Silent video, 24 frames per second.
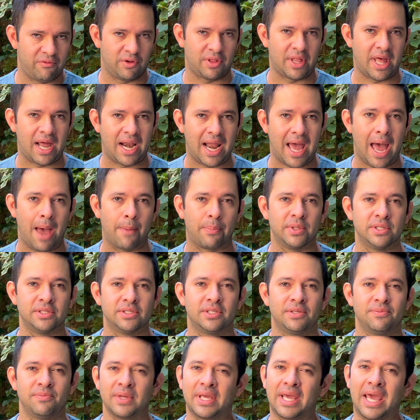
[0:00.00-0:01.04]
that
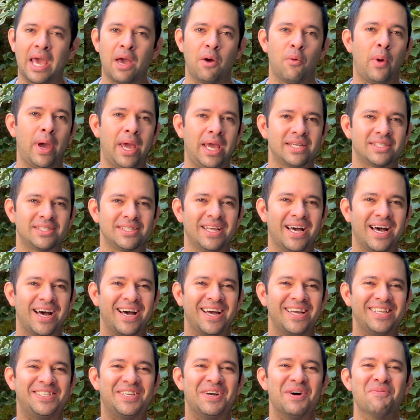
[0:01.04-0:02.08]
happens. Can't wait
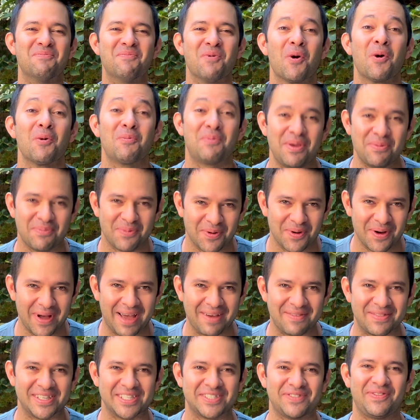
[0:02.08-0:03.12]
until more people
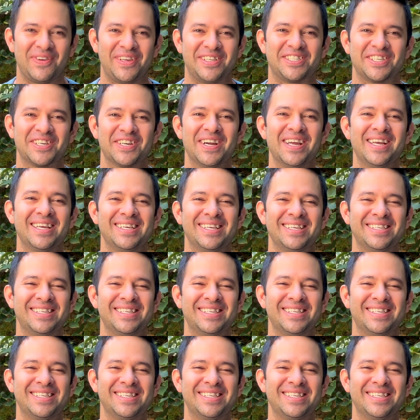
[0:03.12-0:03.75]
have this feature